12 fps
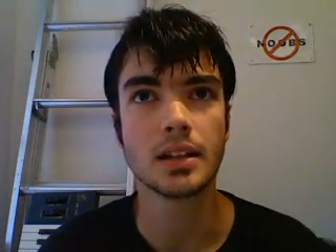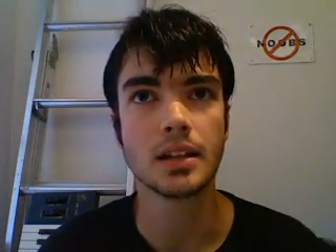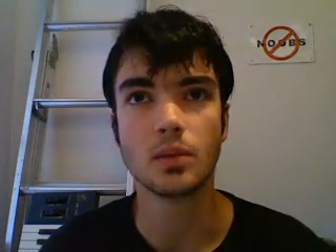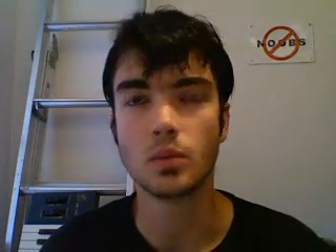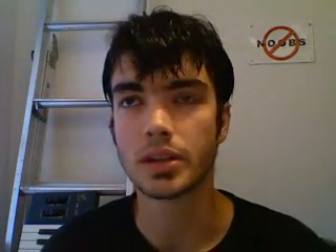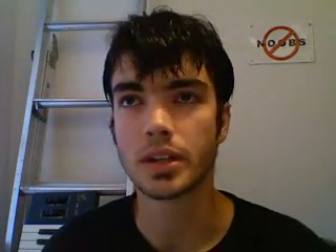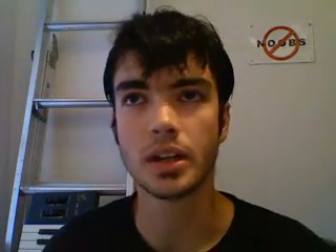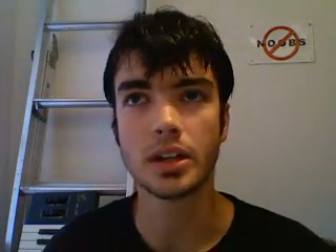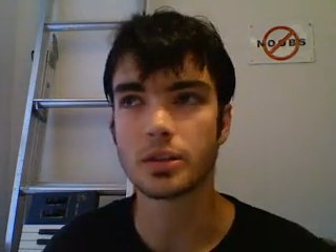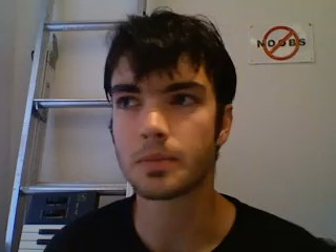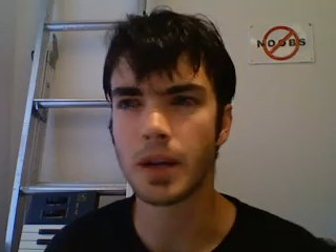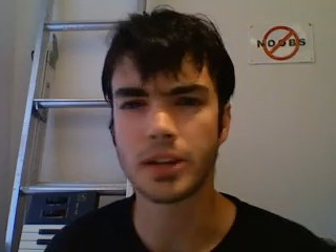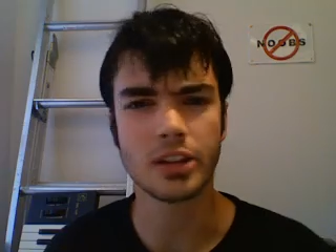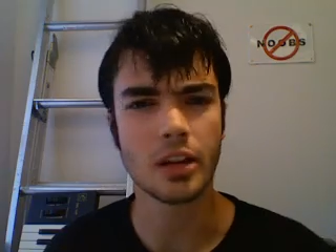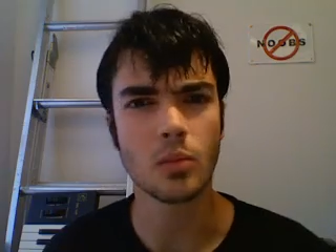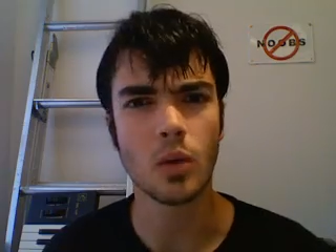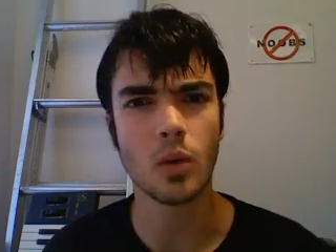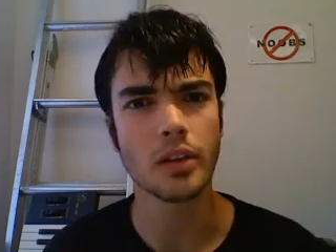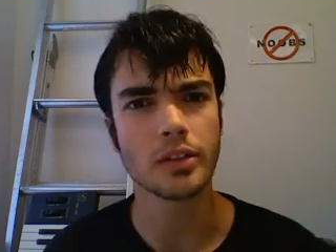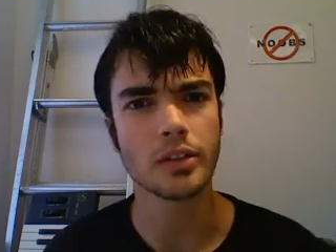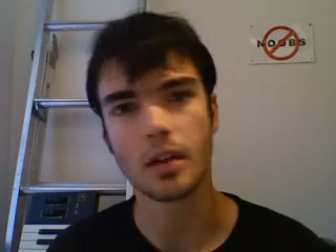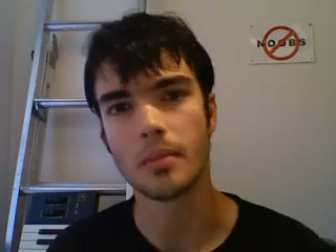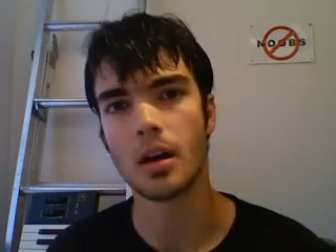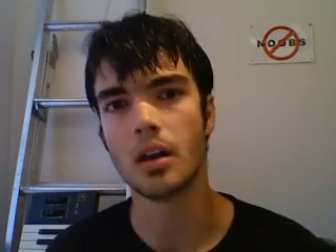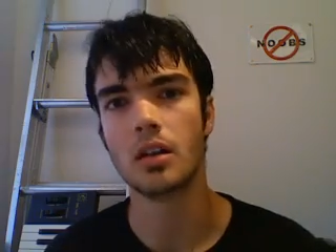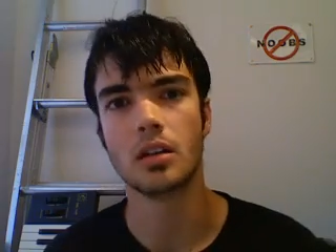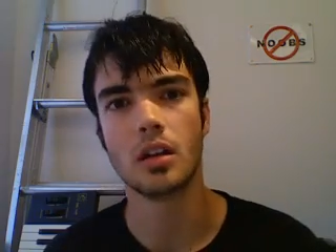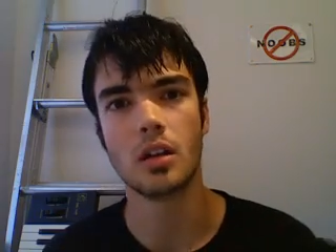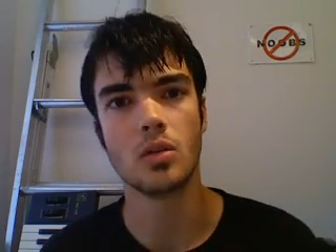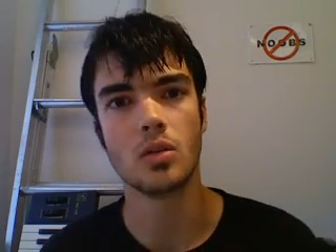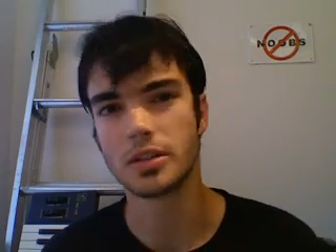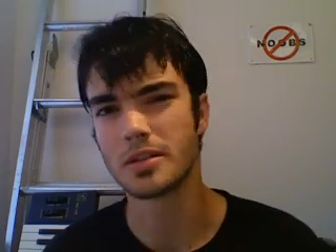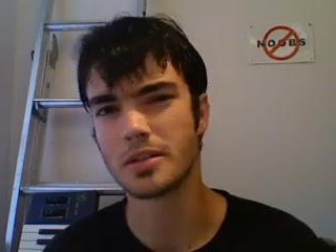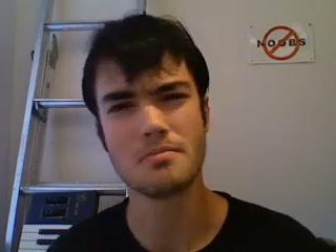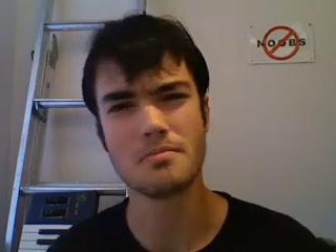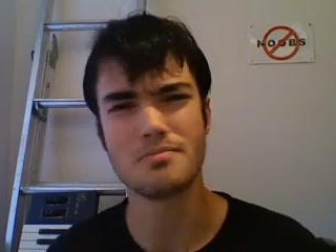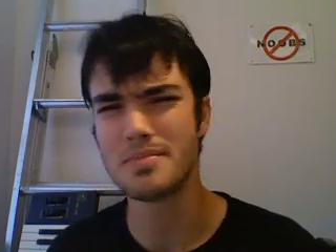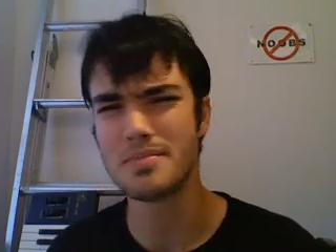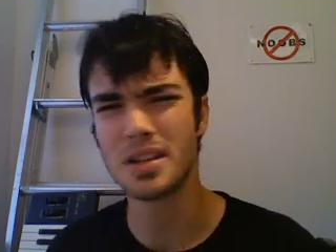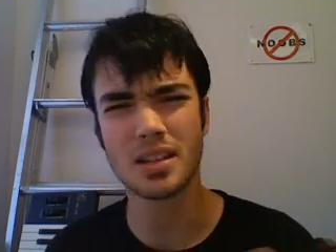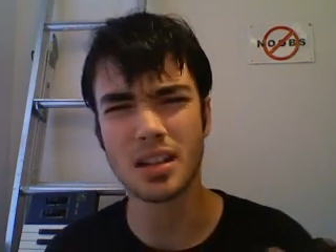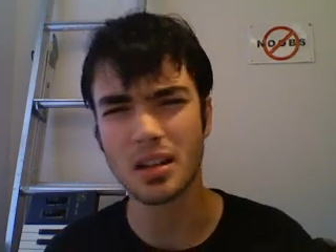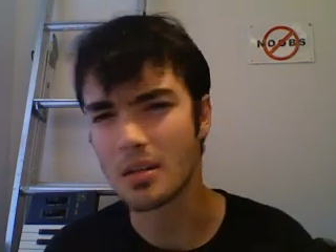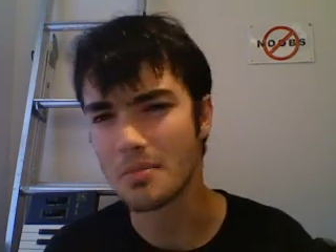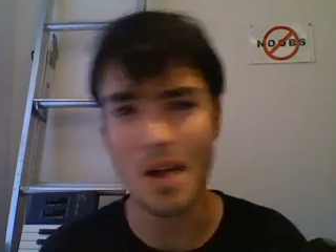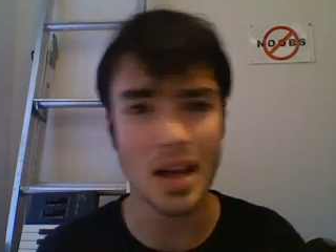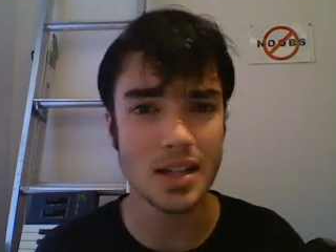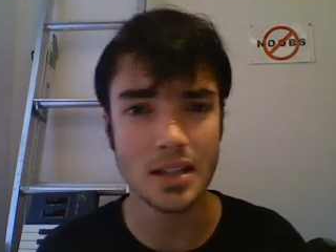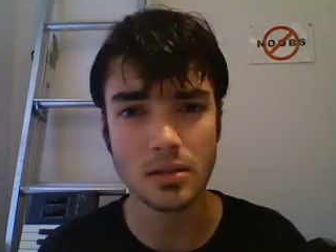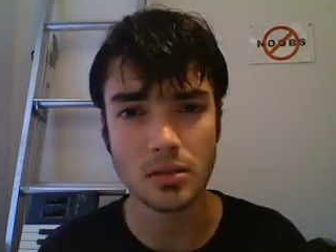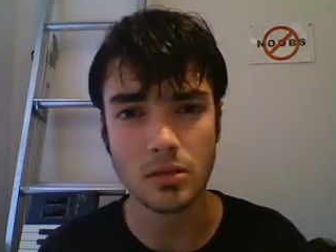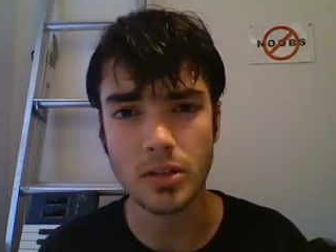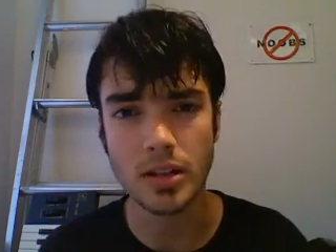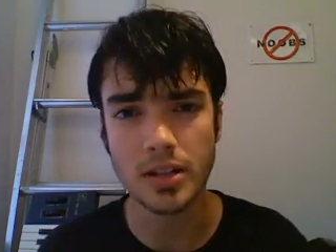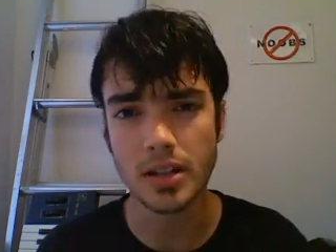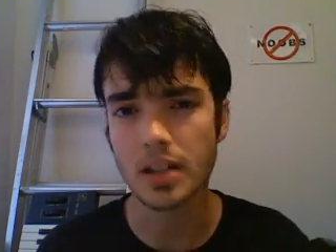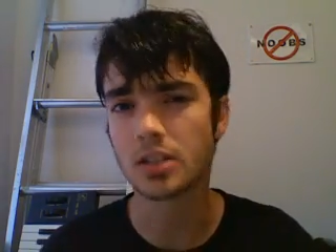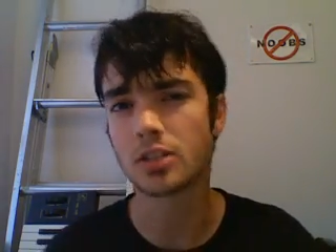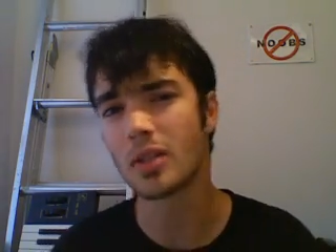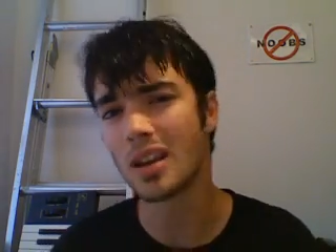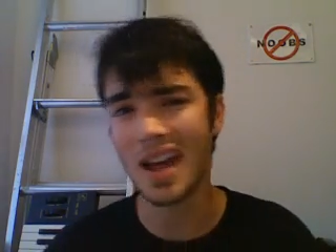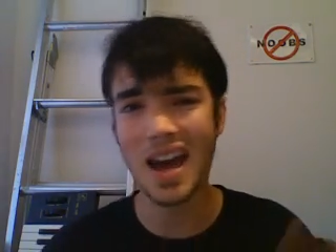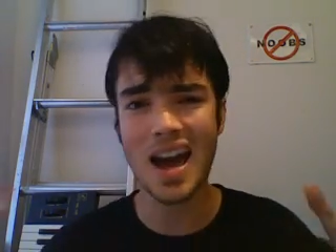was cursed by someone, some unknown, some mystical, magical creature just went,